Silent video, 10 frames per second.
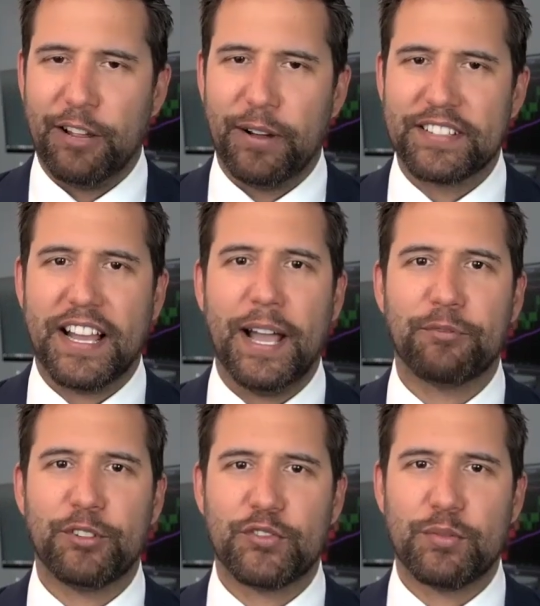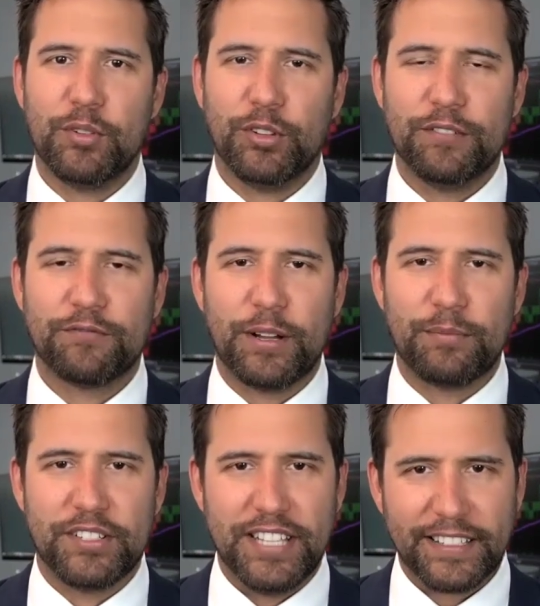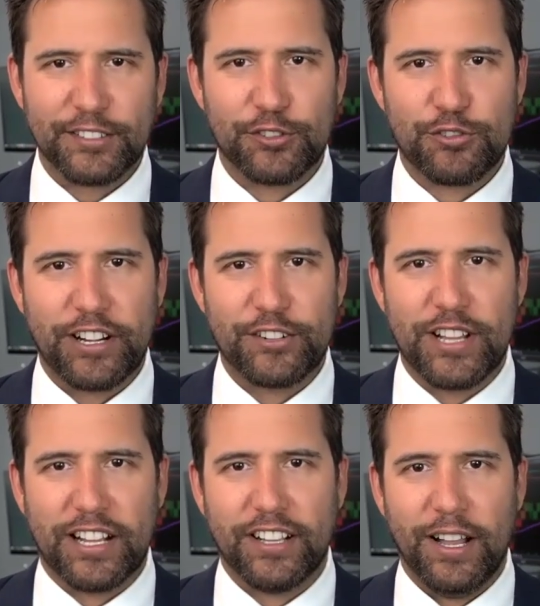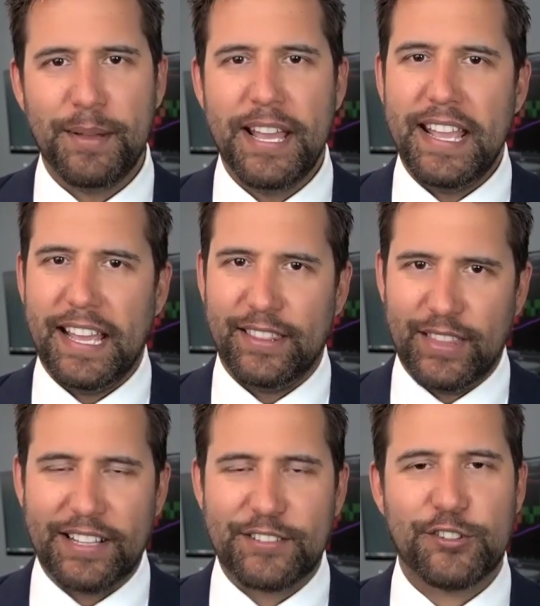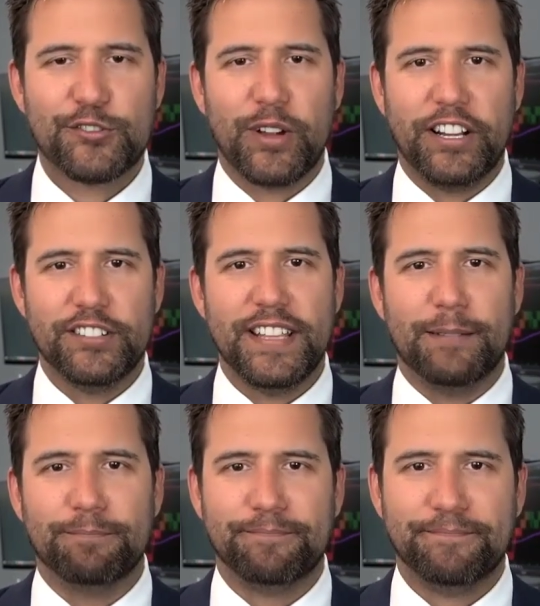Anyways, I'm Chris Vermeulen from thetechnicaltraders.com, and that's your Trader Tip.